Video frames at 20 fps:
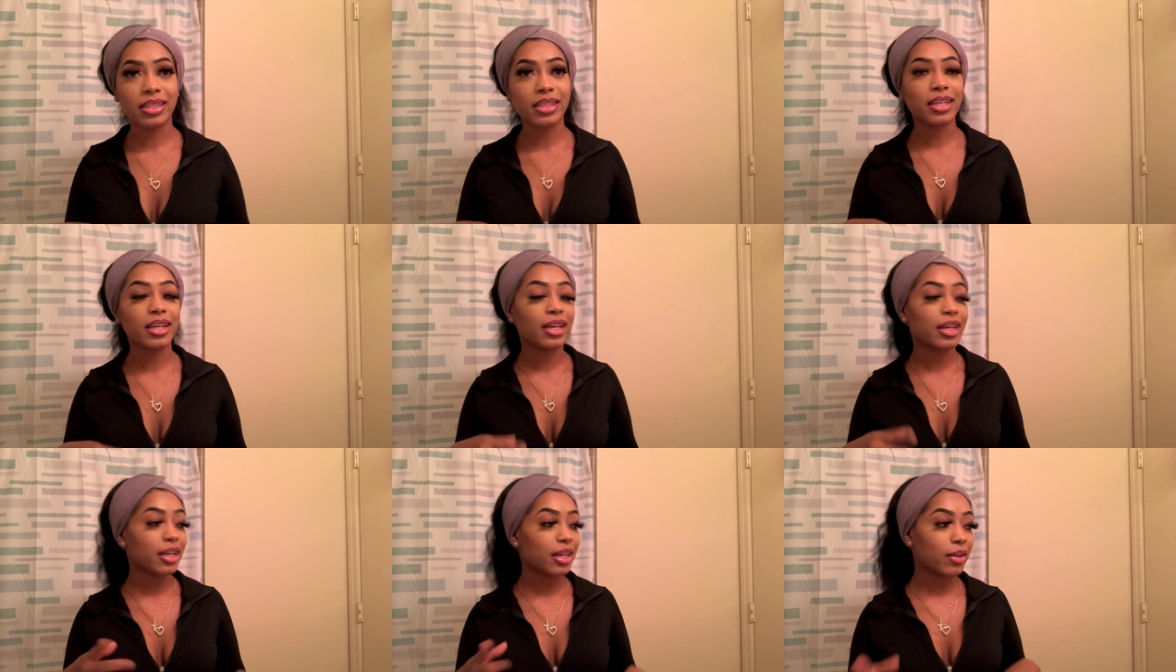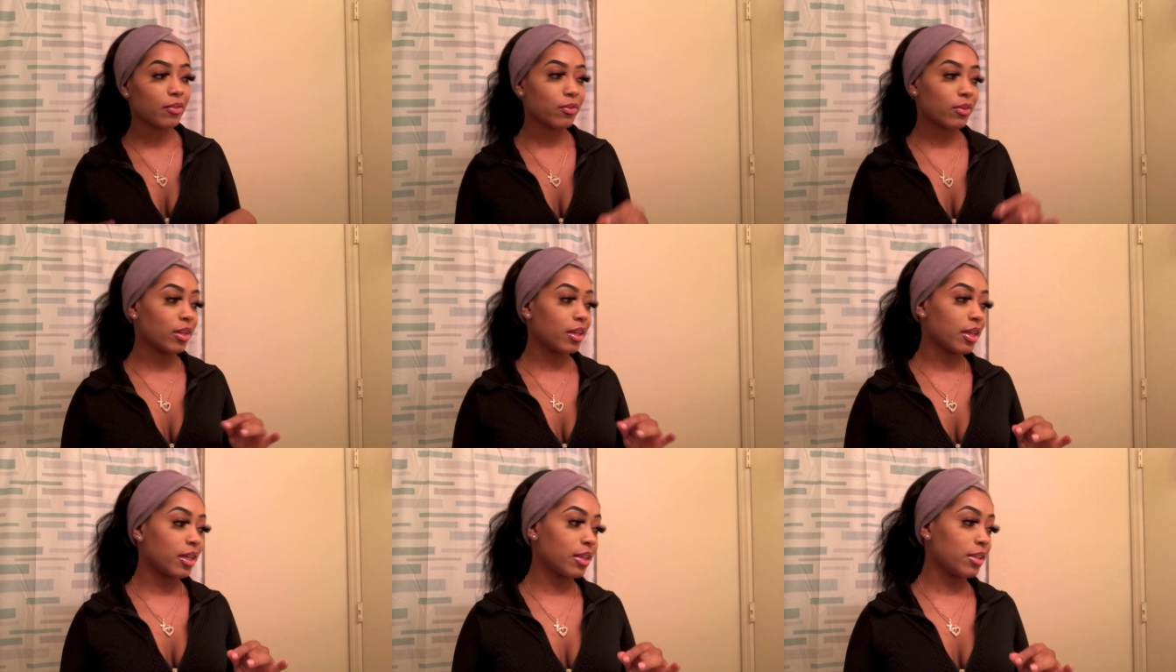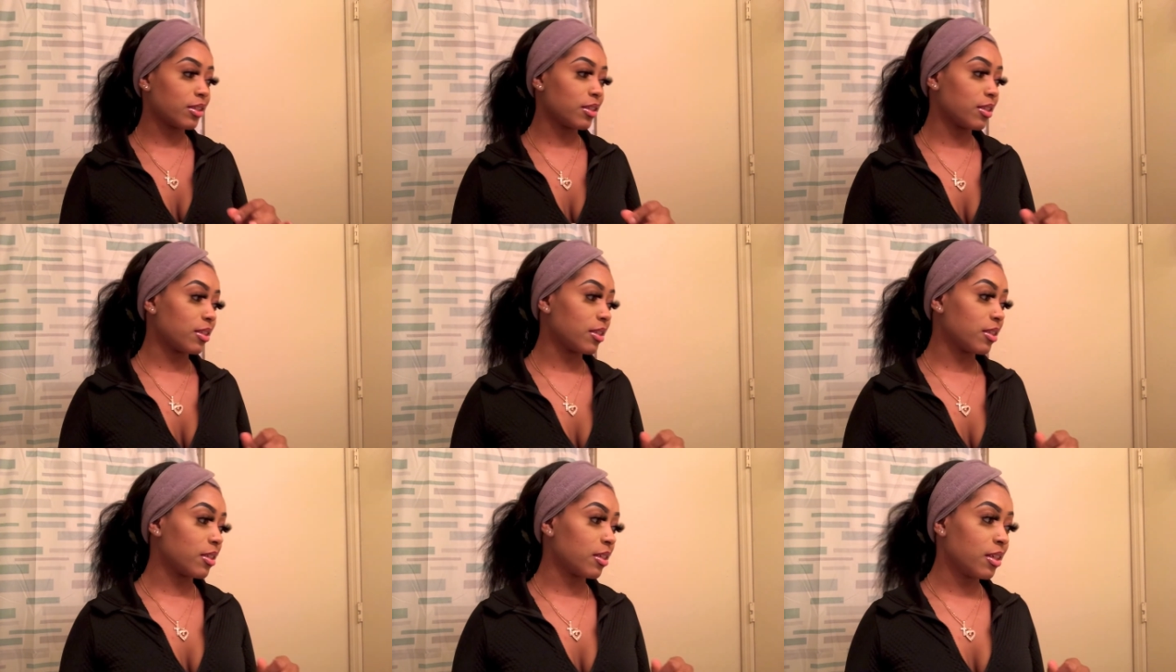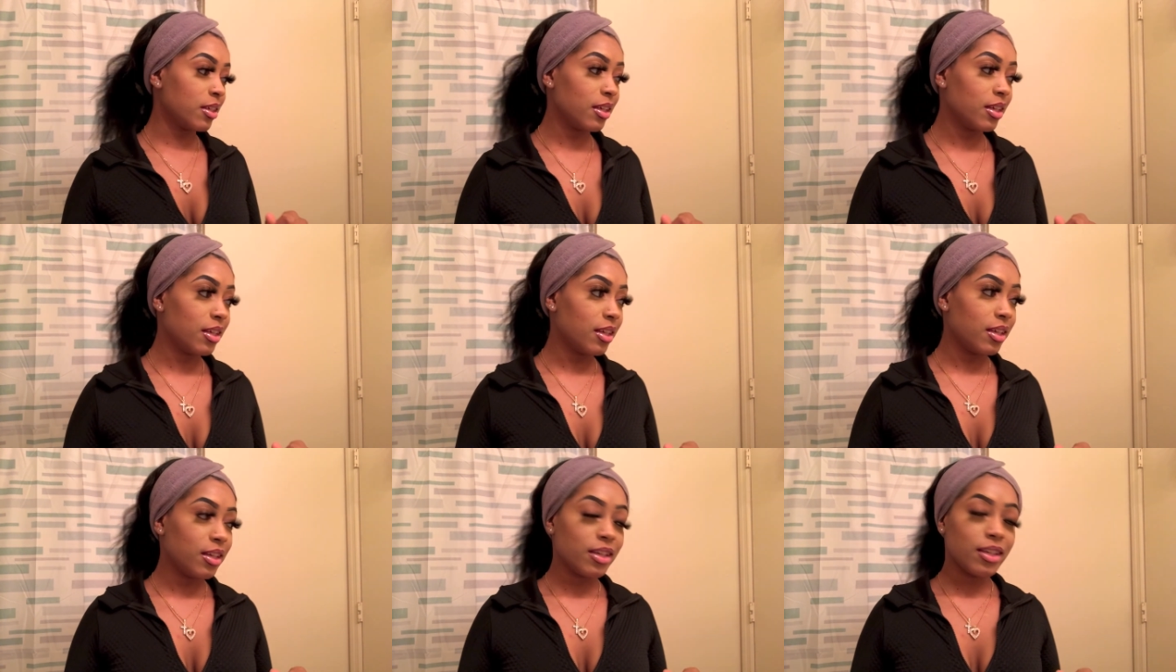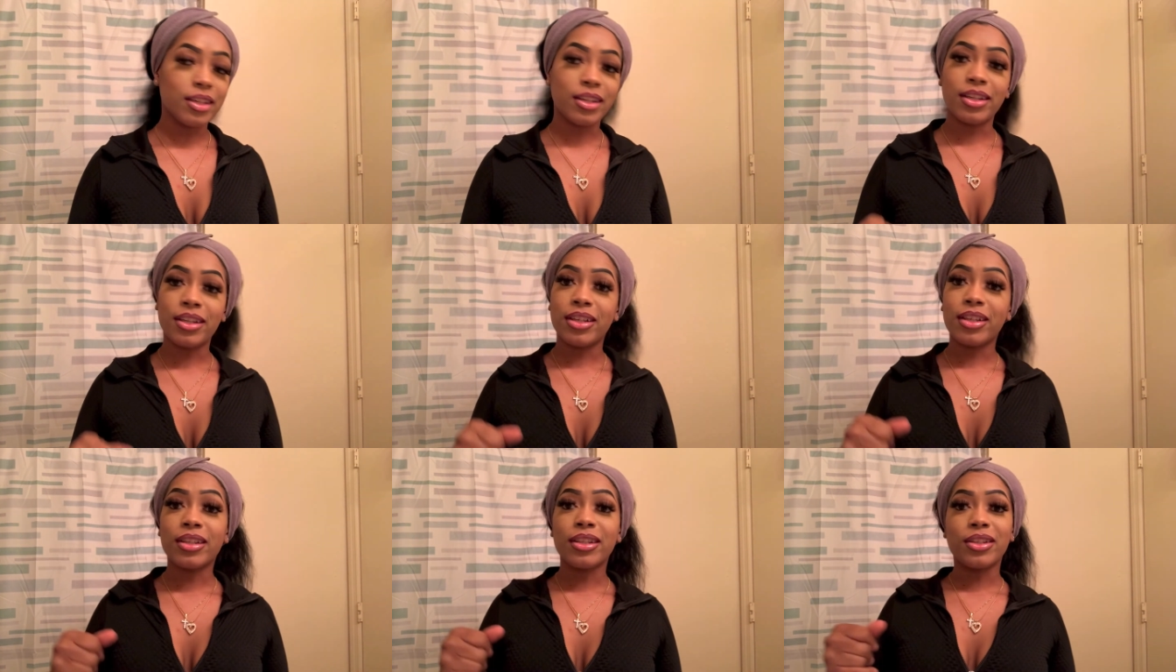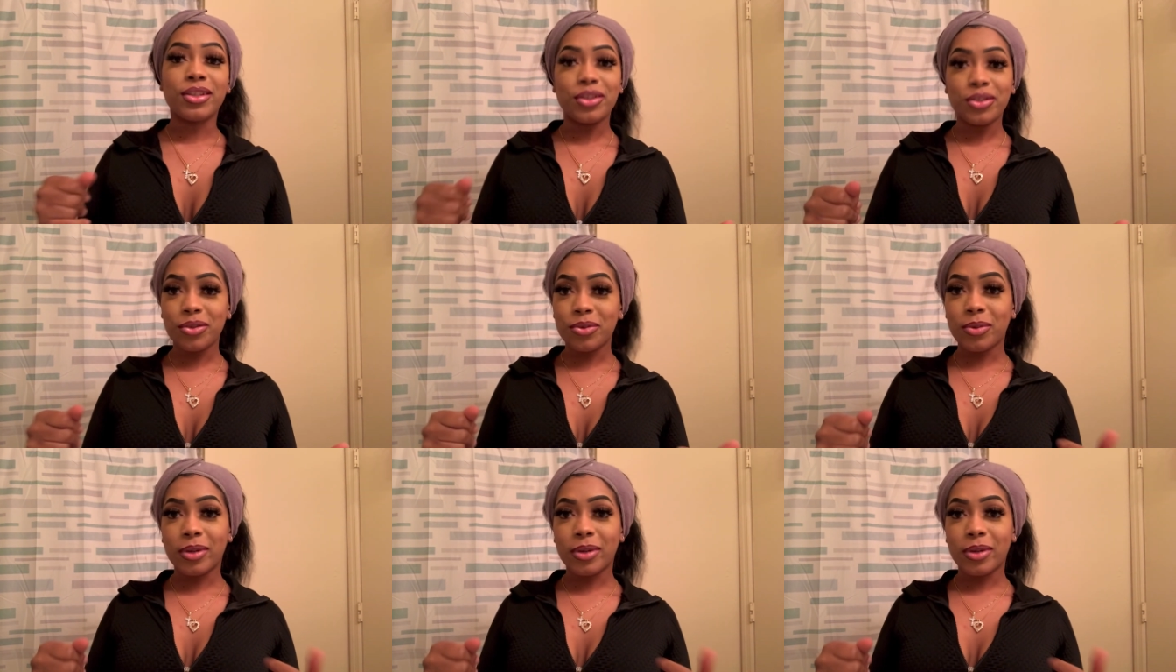I have a lot to do.